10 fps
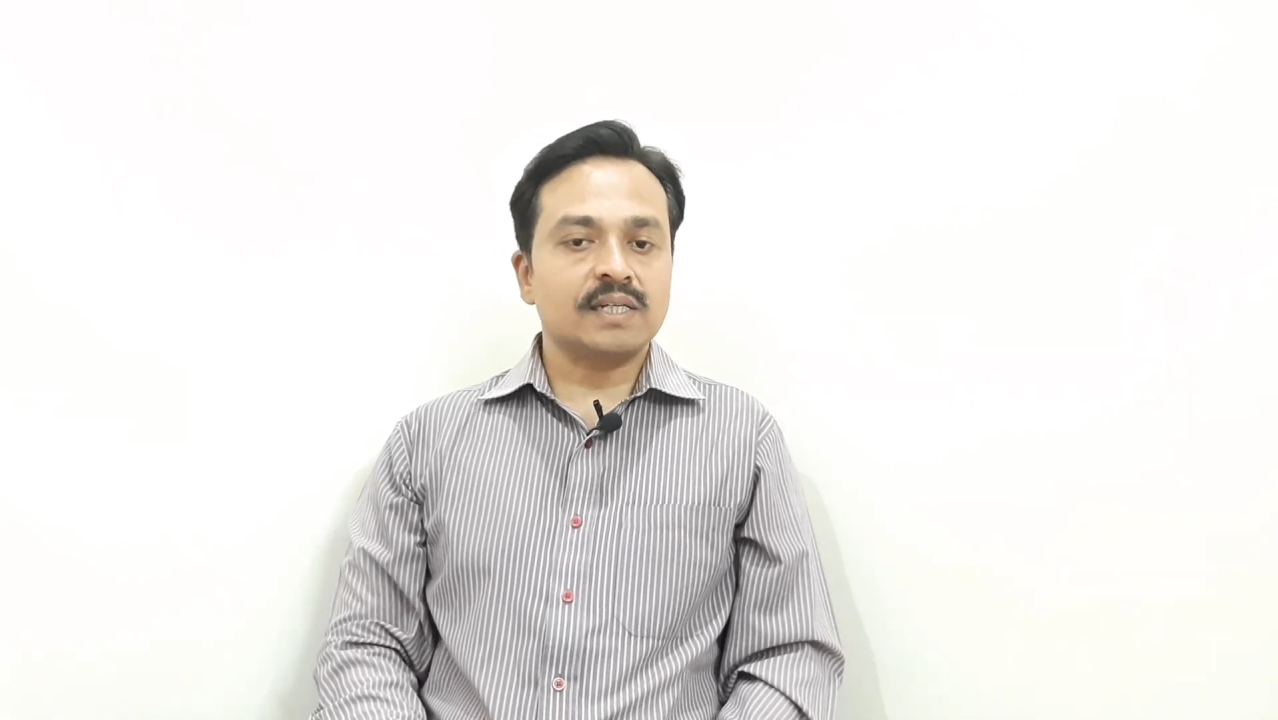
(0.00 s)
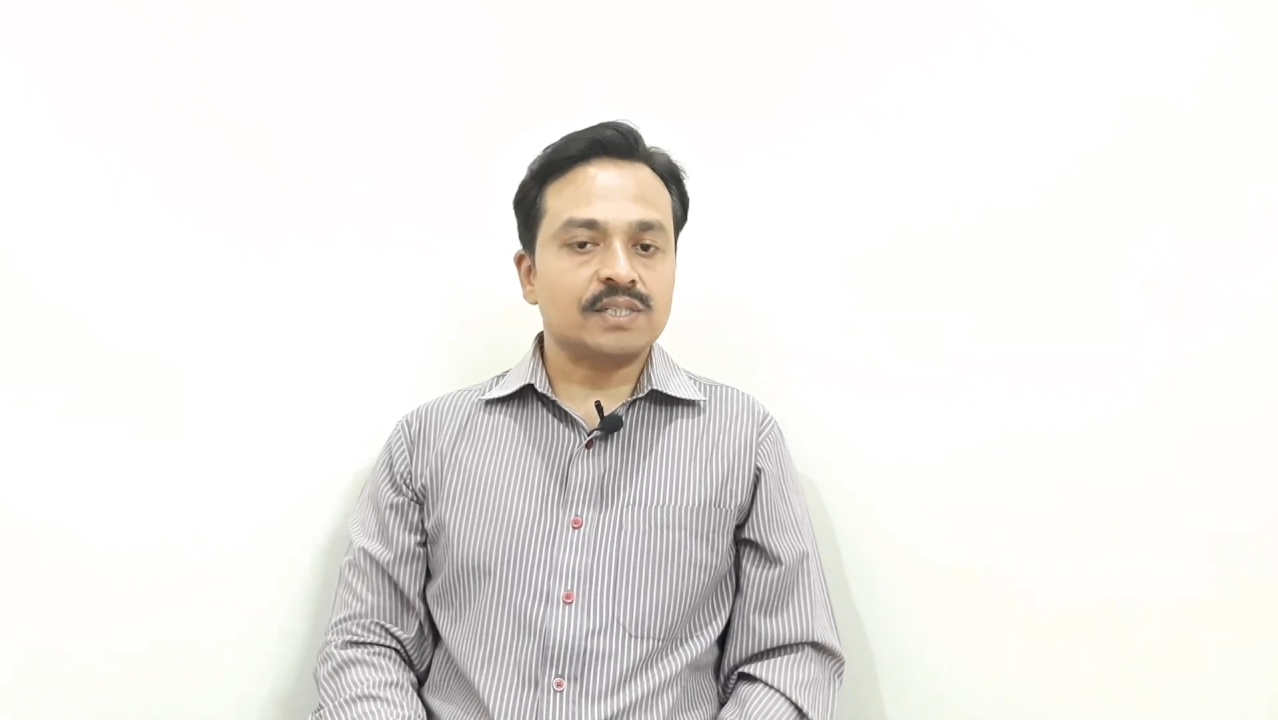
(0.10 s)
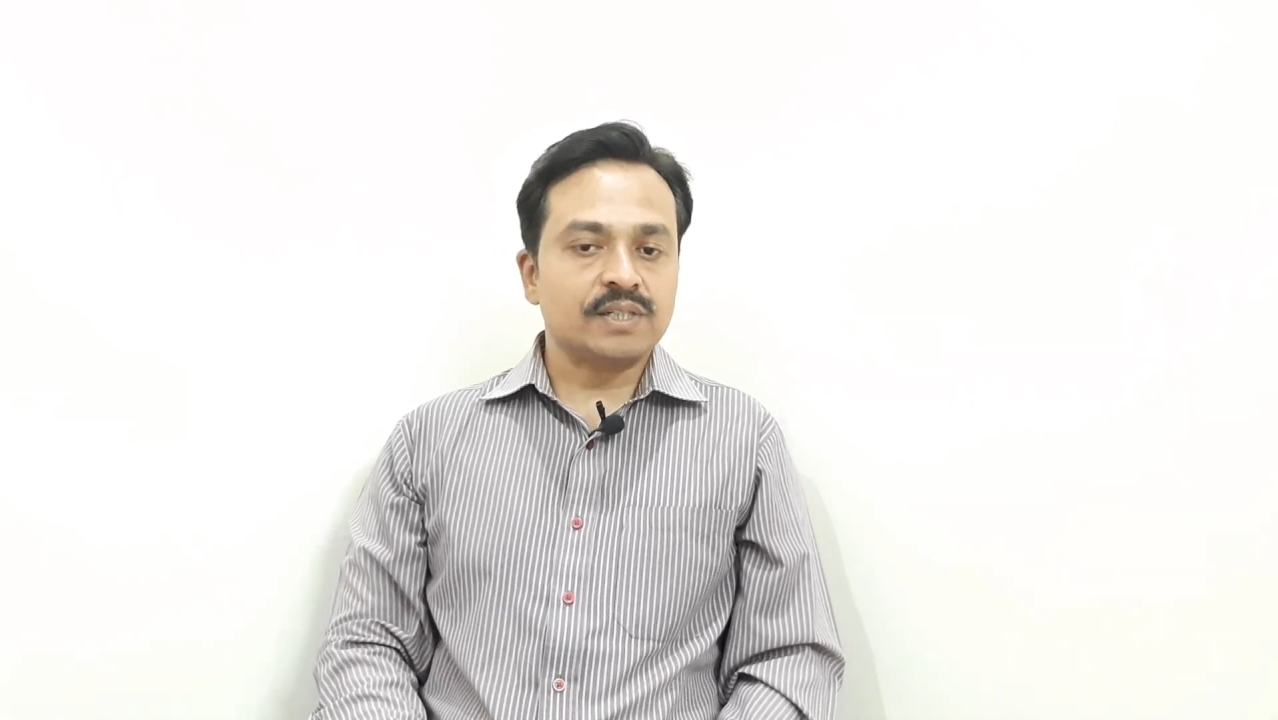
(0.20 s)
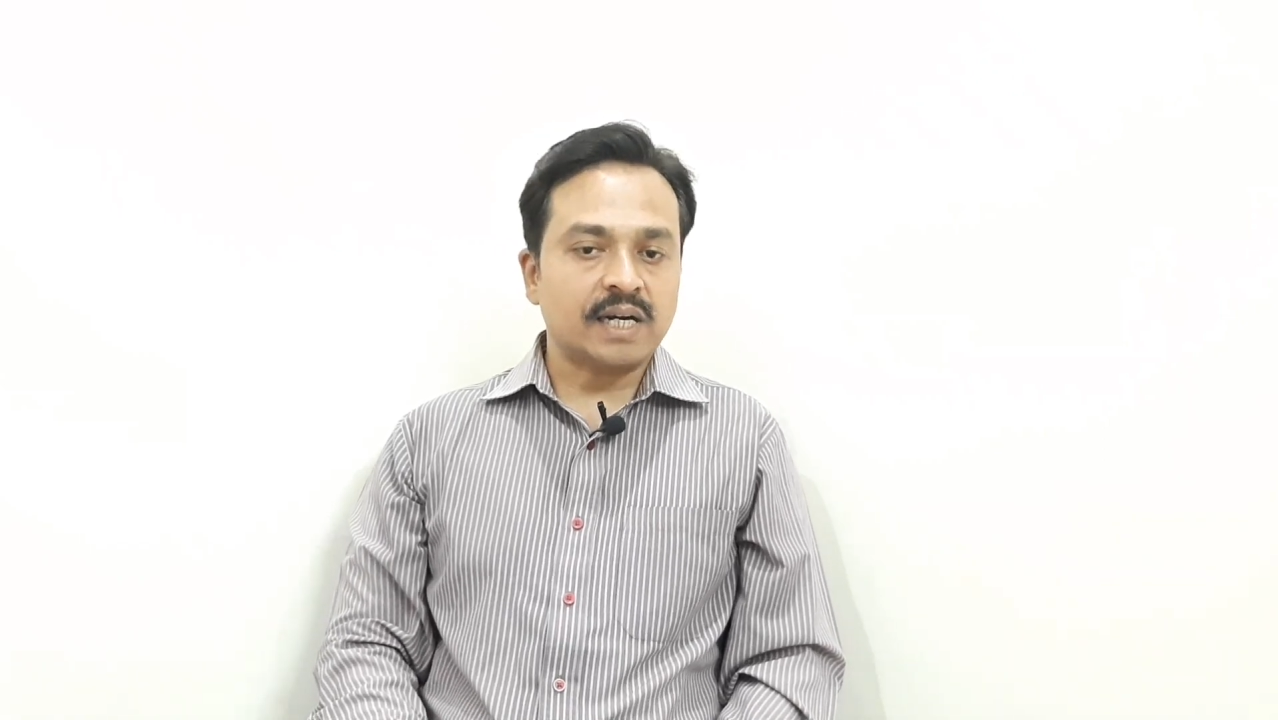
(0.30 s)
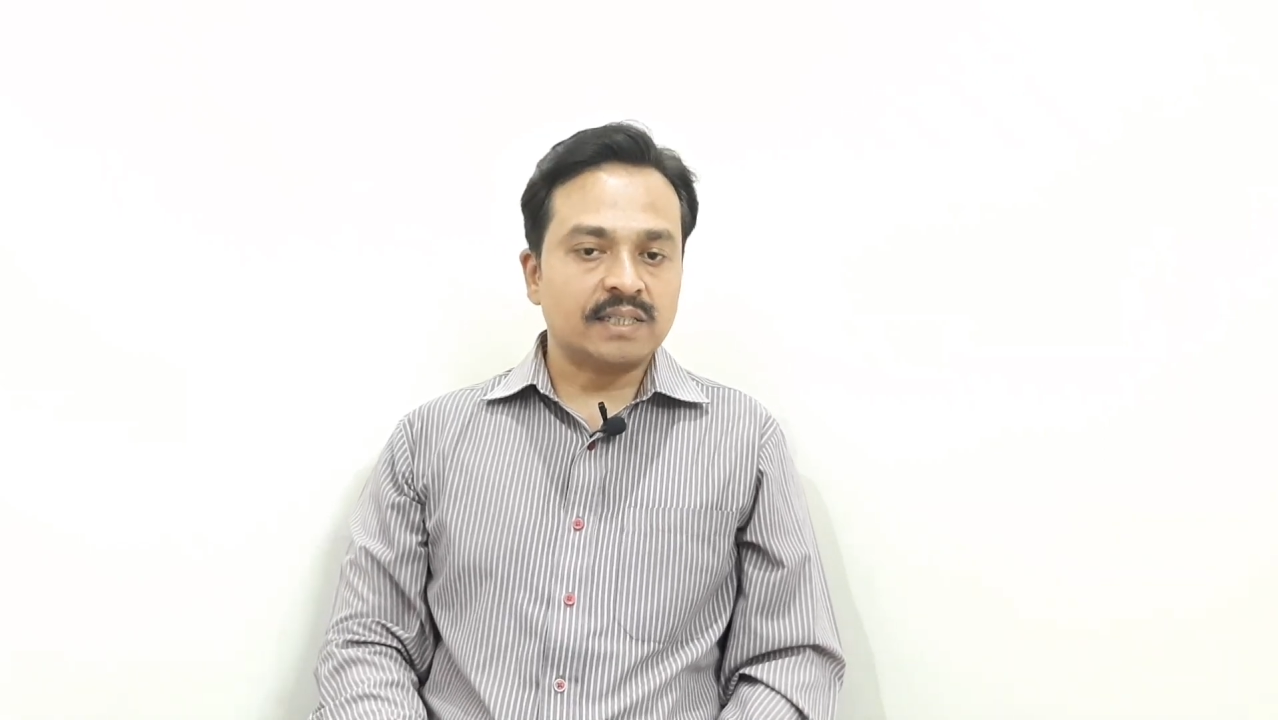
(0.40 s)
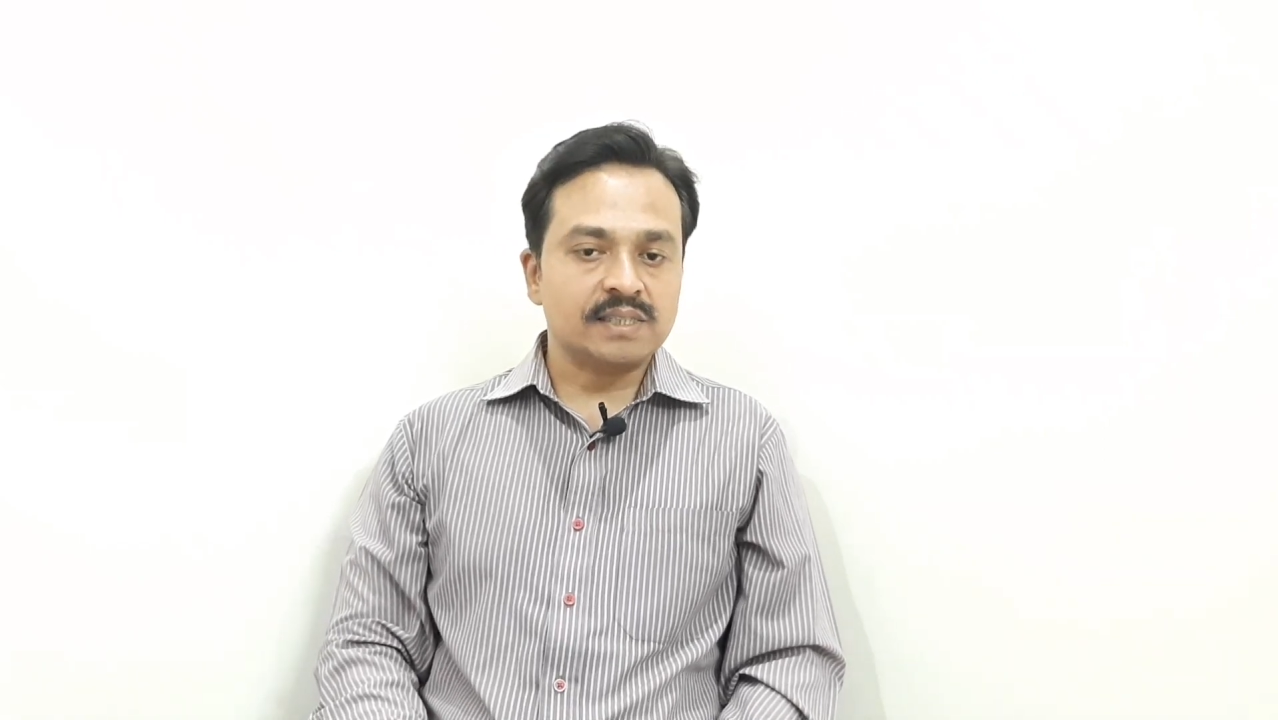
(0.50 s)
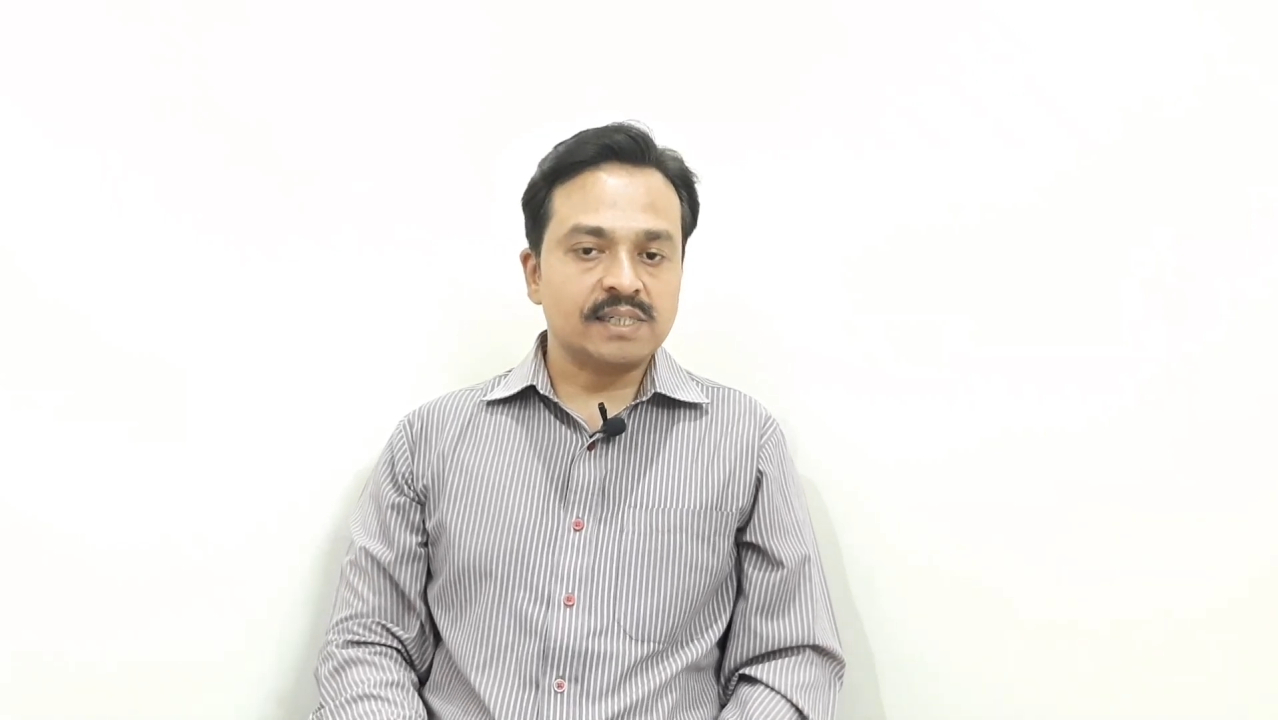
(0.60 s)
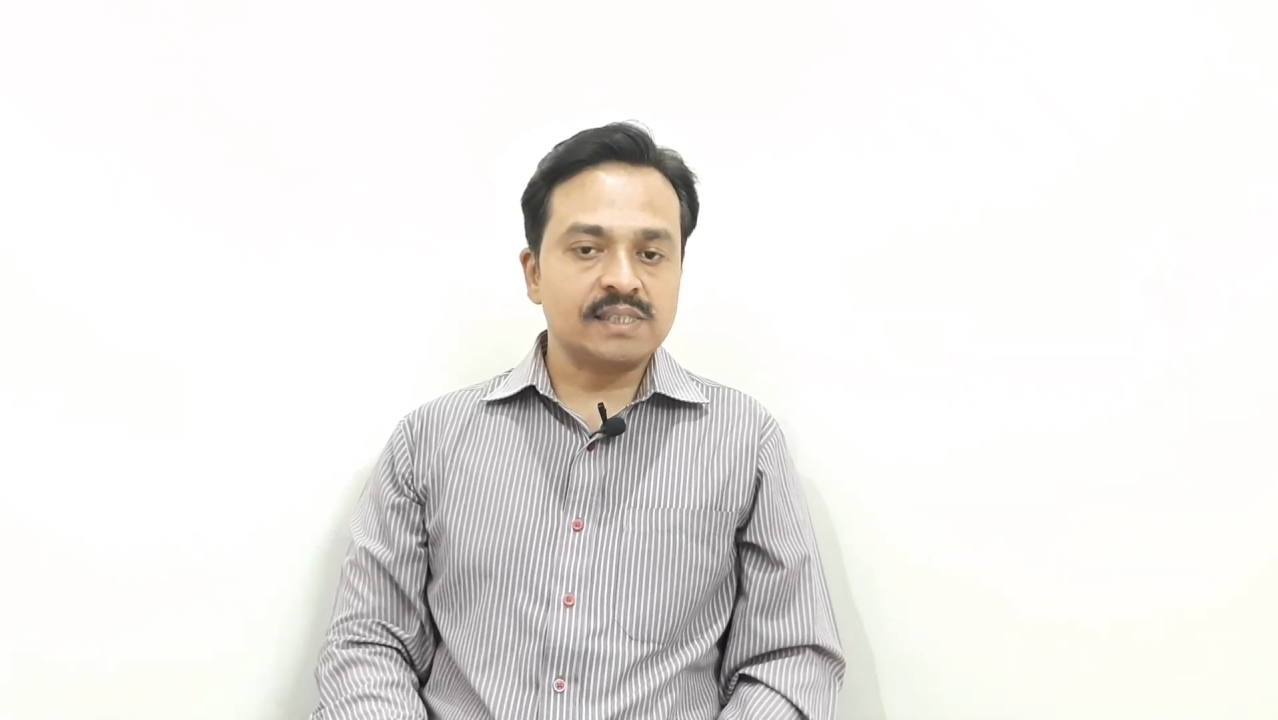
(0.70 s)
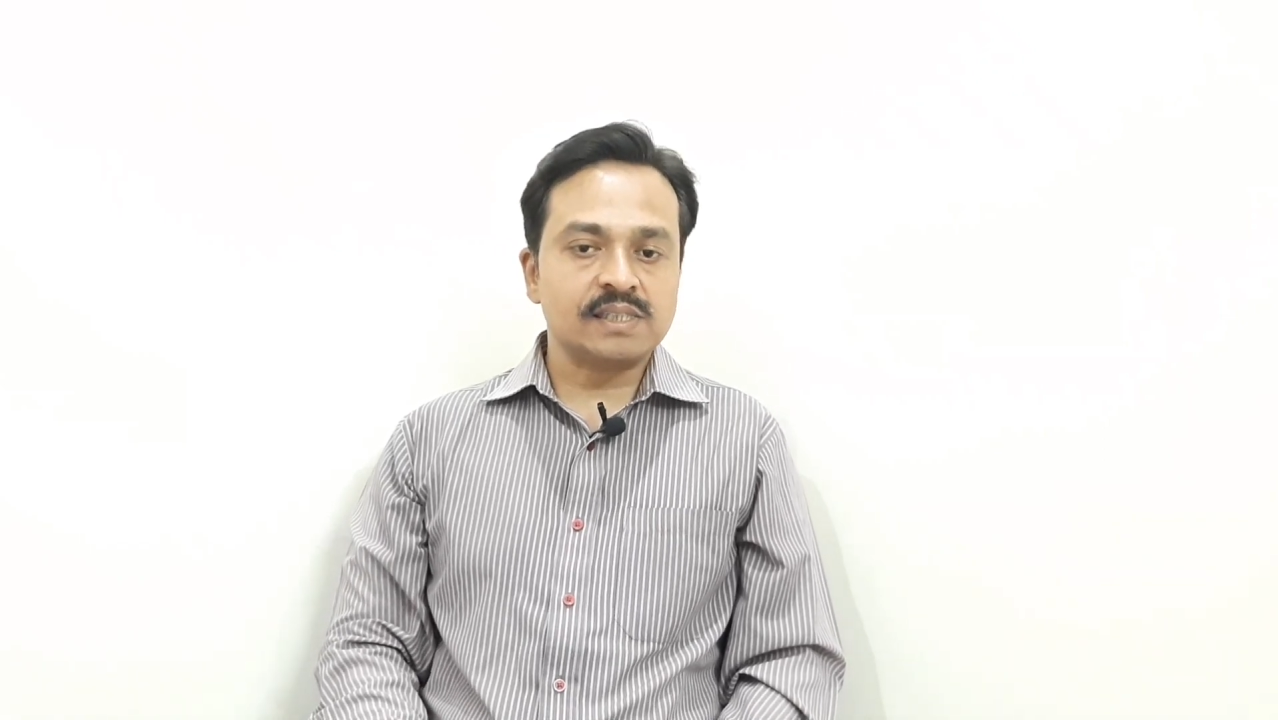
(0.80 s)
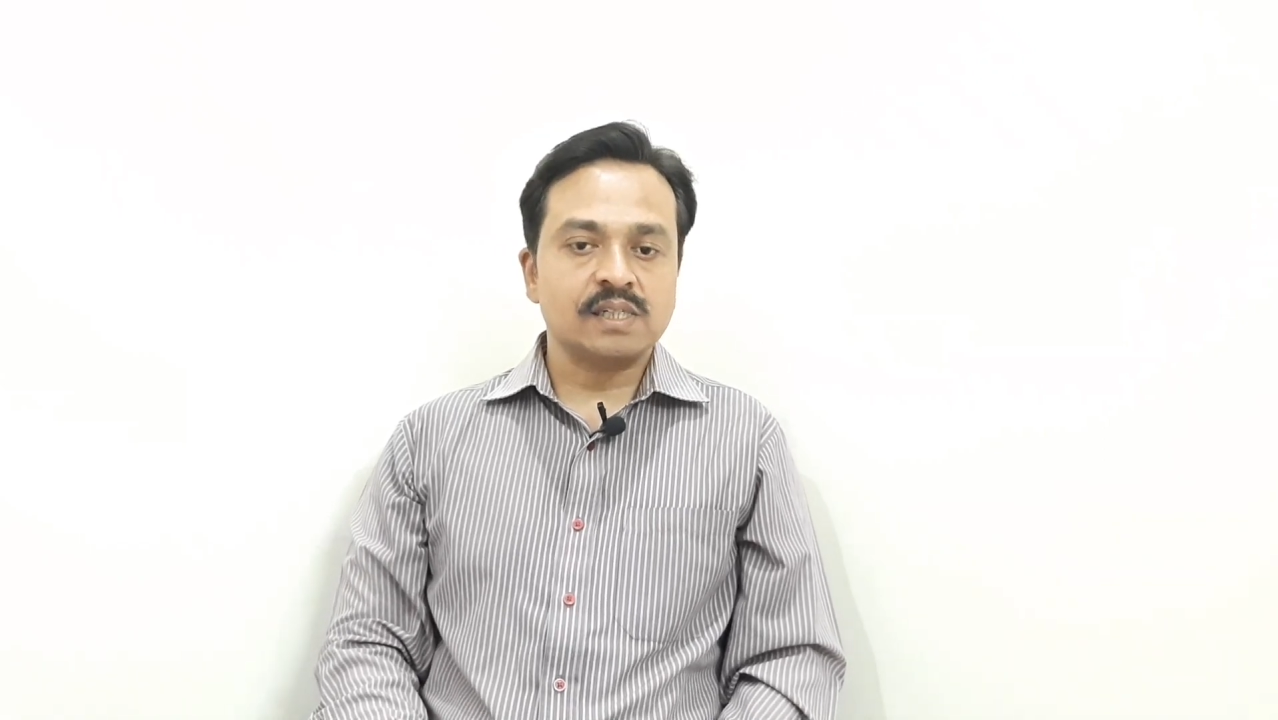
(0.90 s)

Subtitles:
strategies,